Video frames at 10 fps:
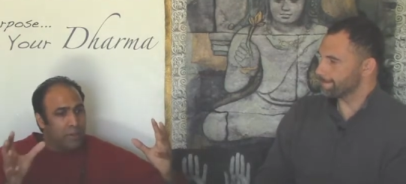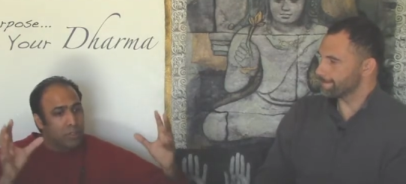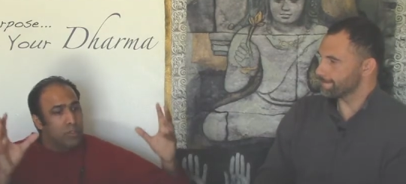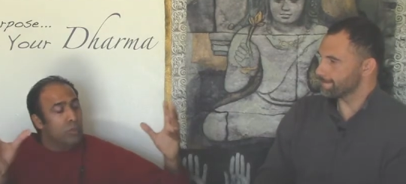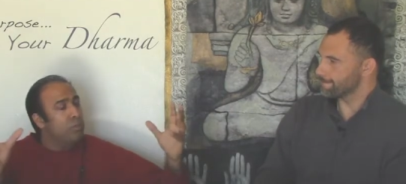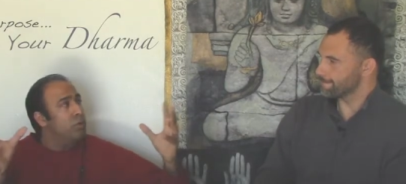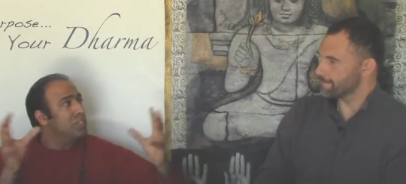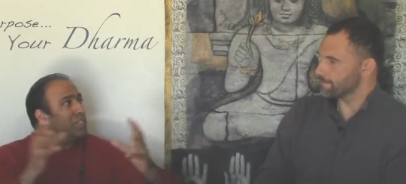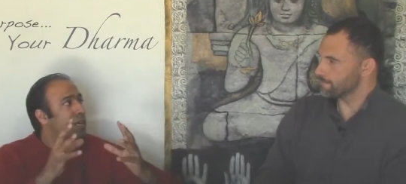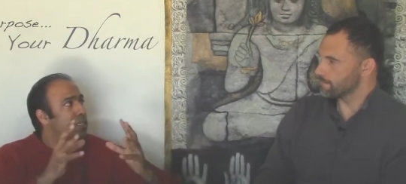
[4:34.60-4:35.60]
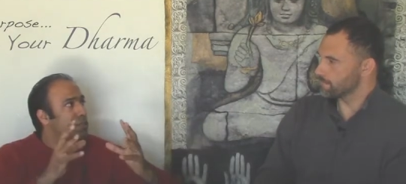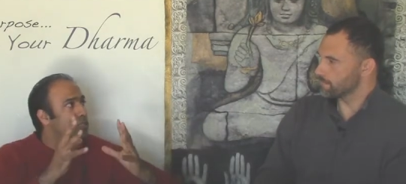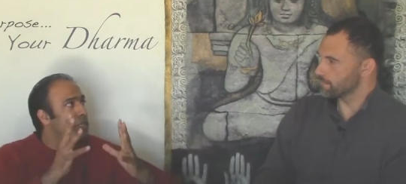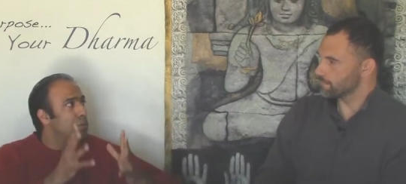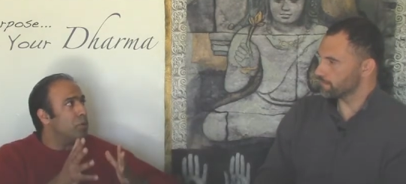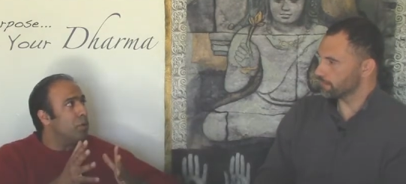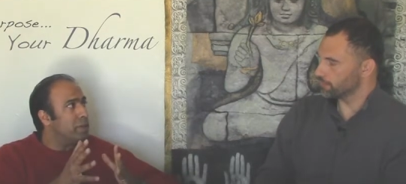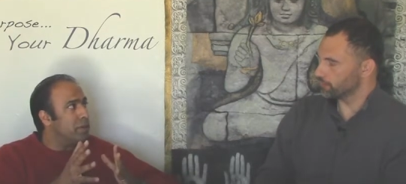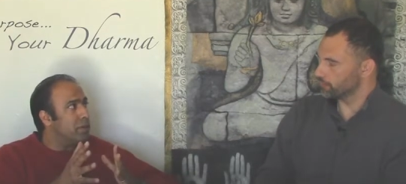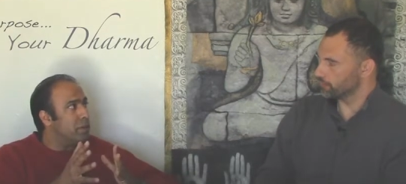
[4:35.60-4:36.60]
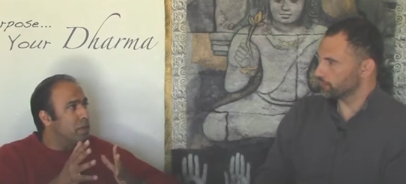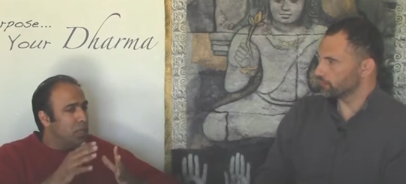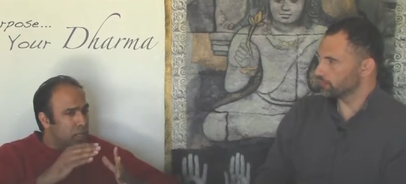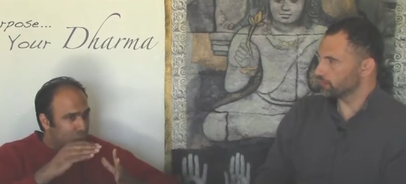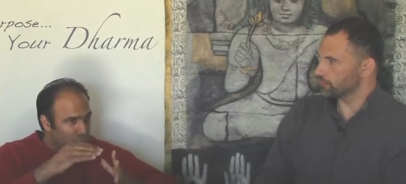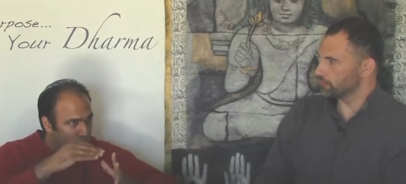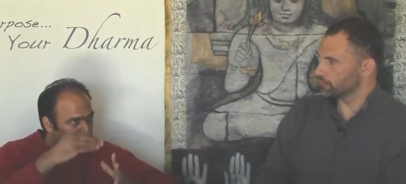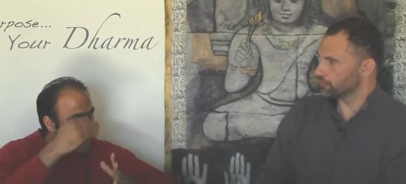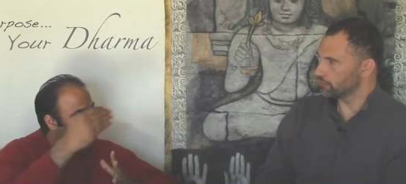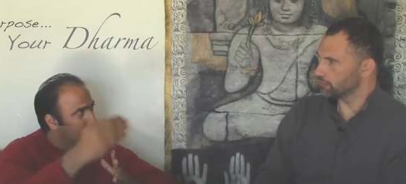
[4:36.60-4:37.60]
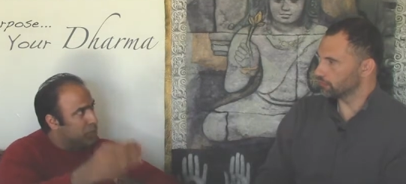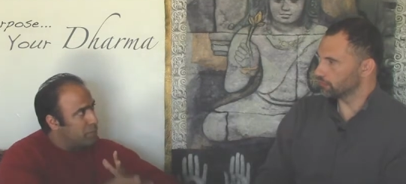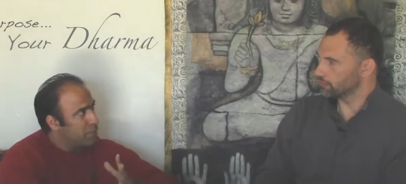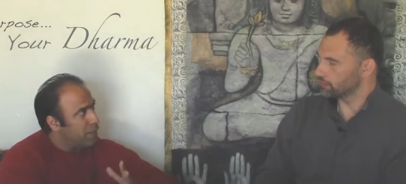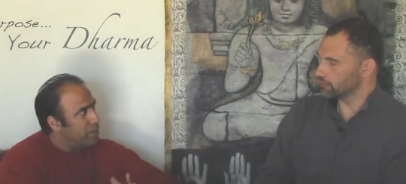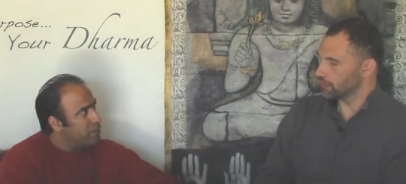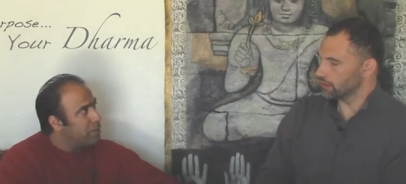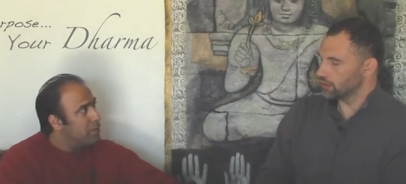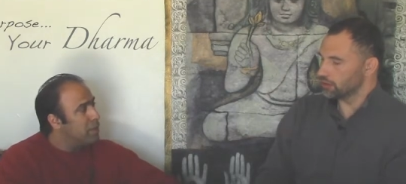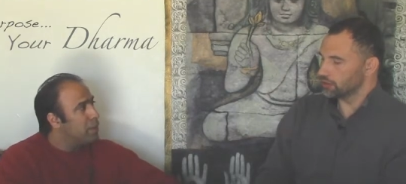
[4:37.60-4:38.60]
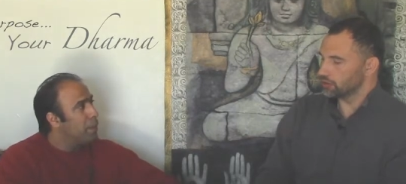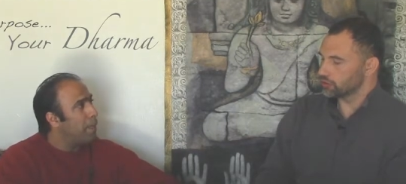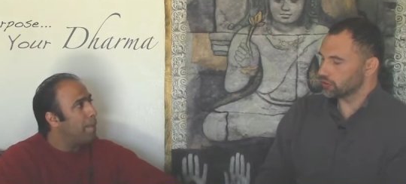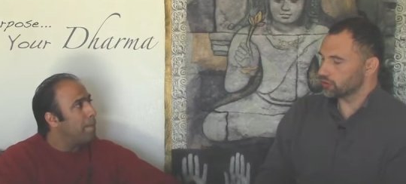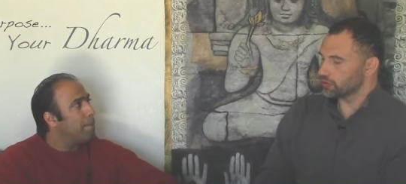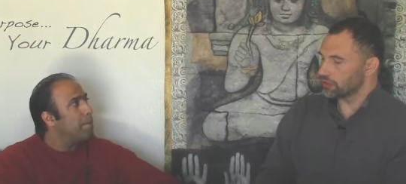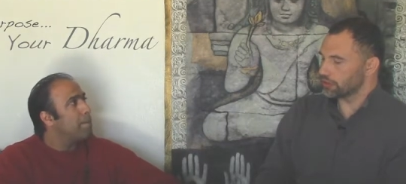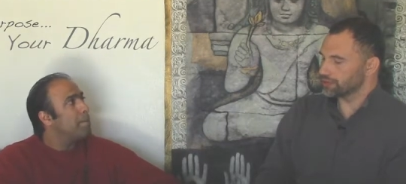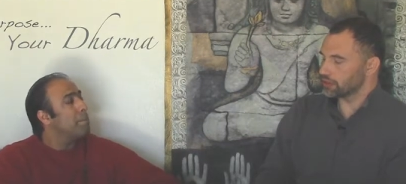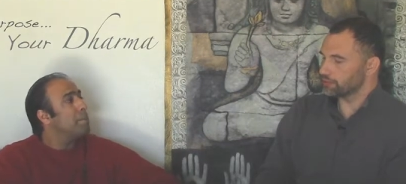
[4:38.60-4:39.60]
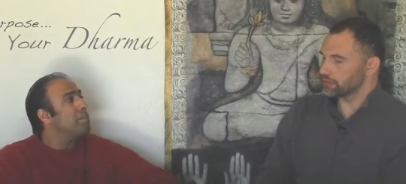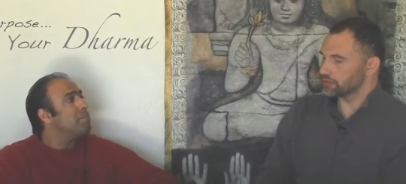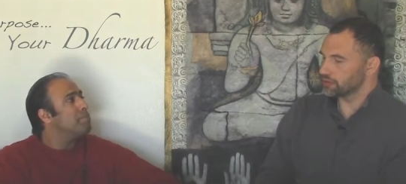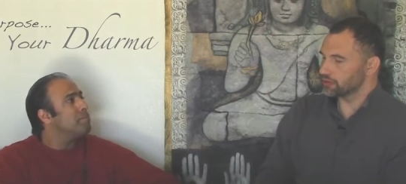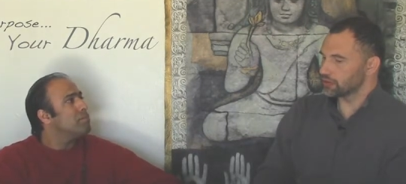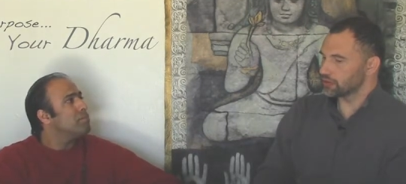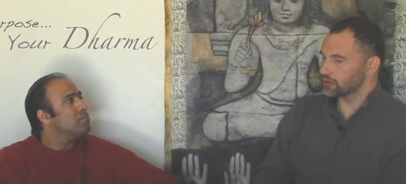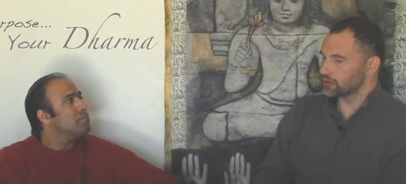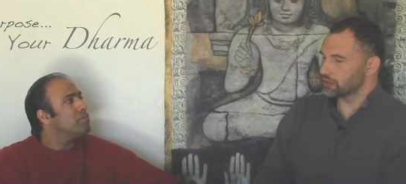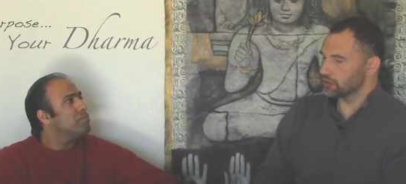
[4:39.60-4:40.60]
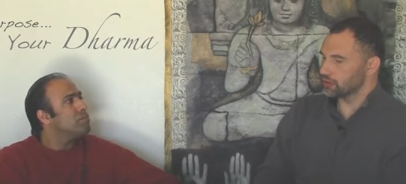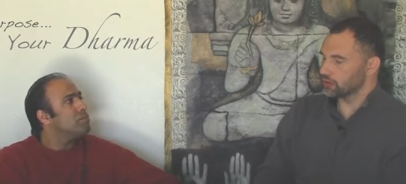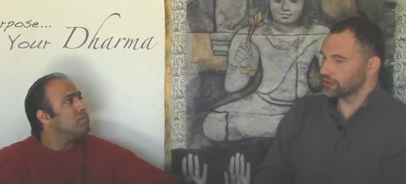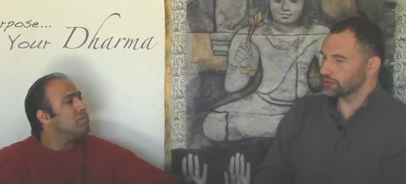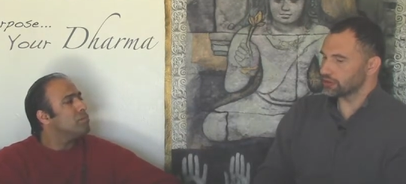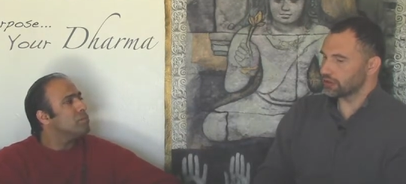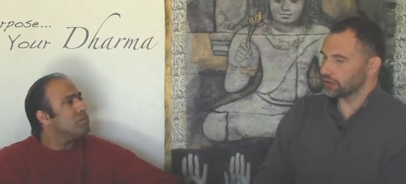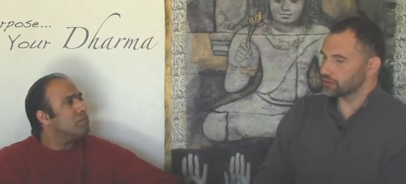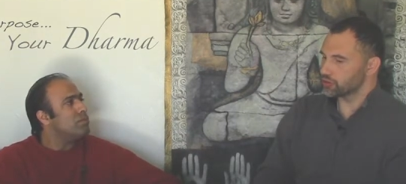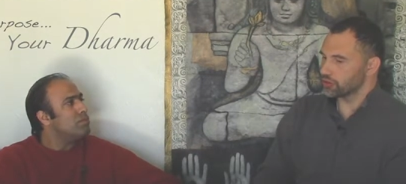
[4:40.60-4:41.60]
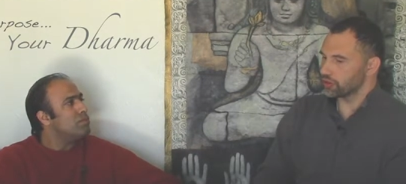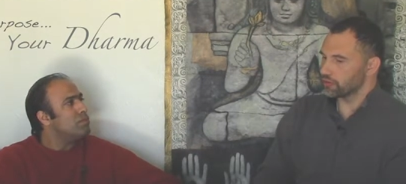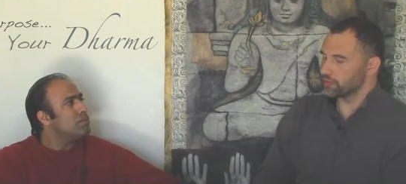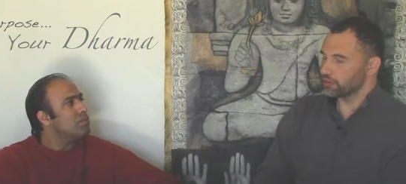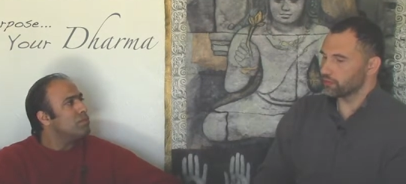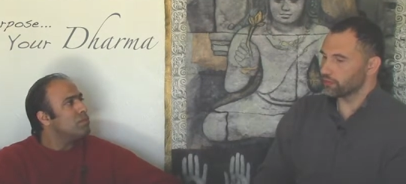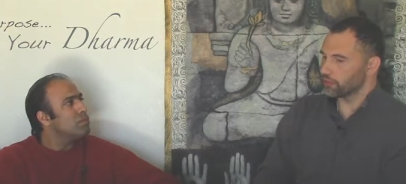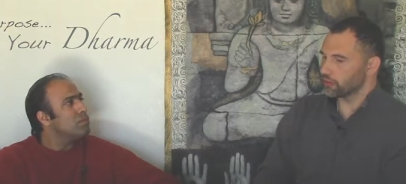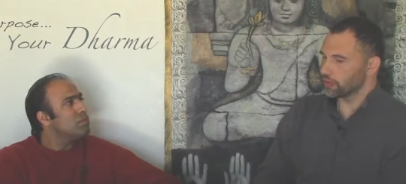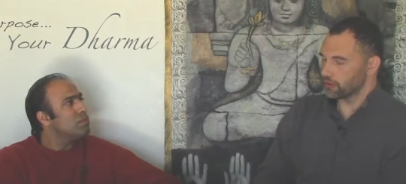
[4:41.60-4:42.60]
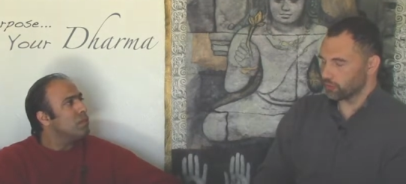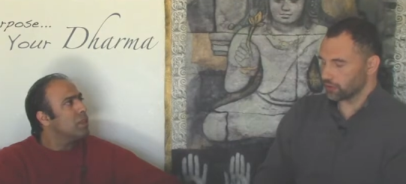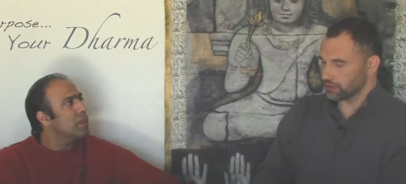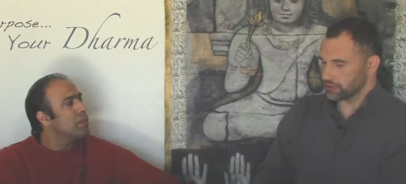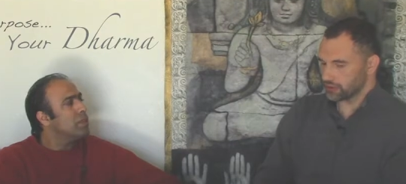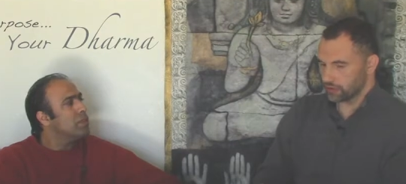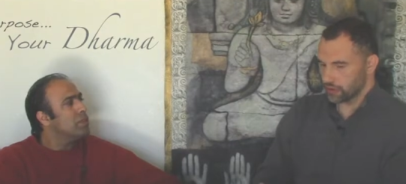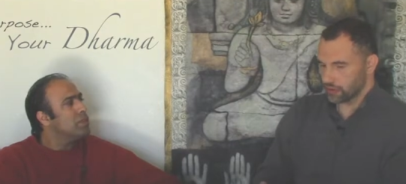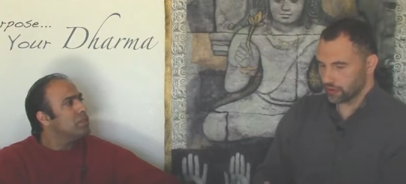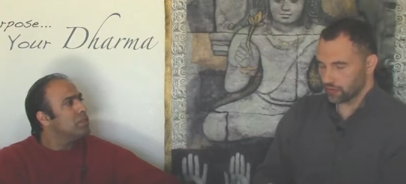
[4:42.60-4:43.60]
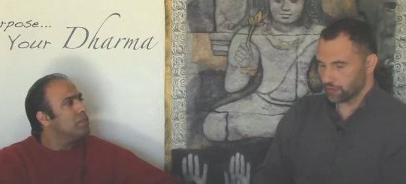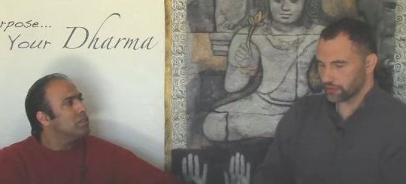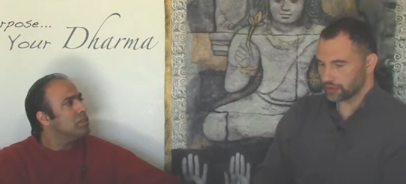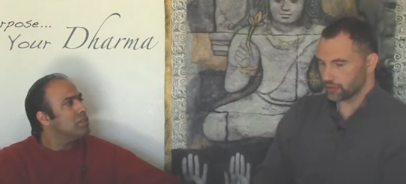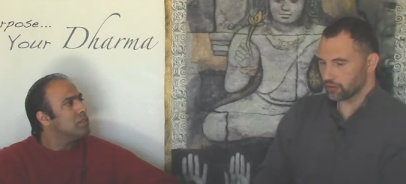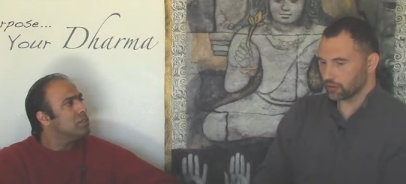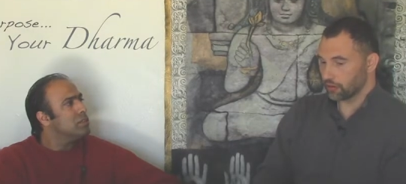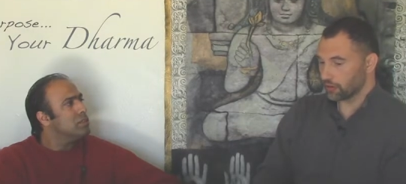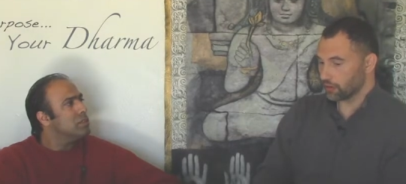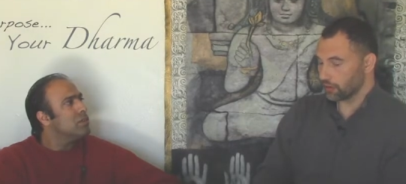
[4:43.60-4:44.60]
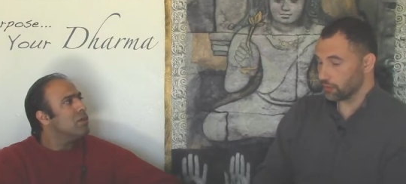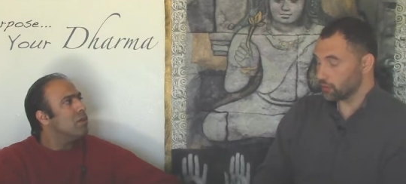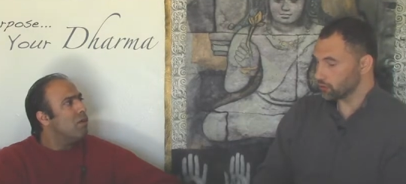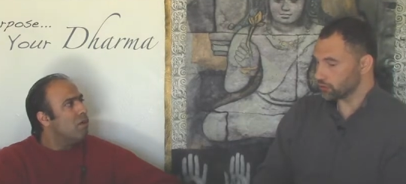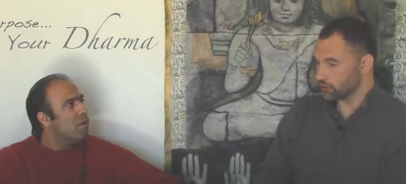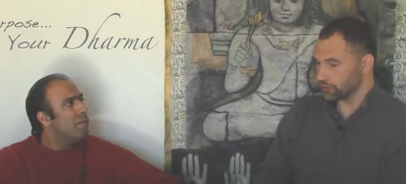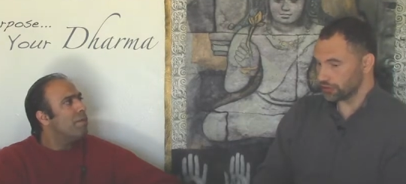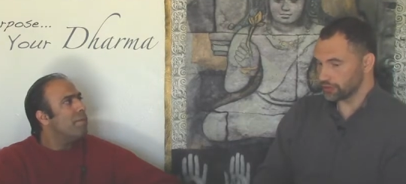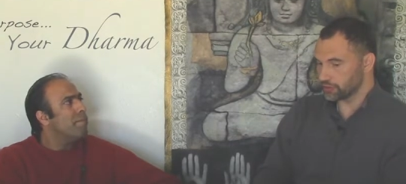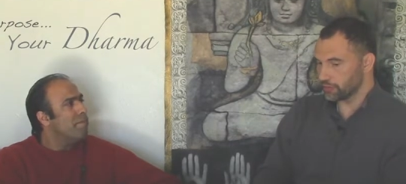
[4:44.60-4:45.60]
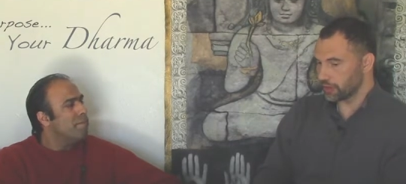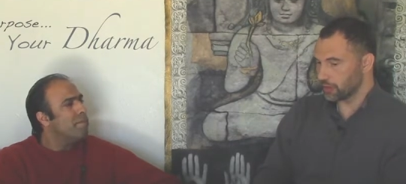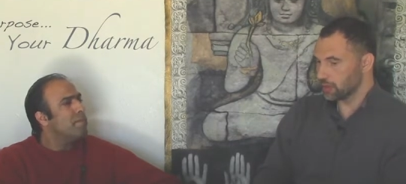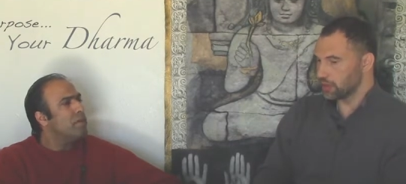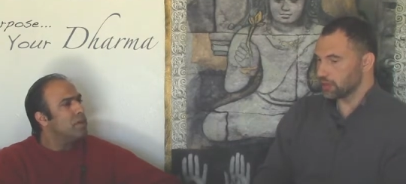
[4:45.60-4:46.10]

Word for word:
Speaker 1: are two opposing sides of the same coin. Mm-hmm. Then what follows after that? So the next step is,
Speaker 2: you know, intellectually, people figure out once their, their physical and their emotional needs are met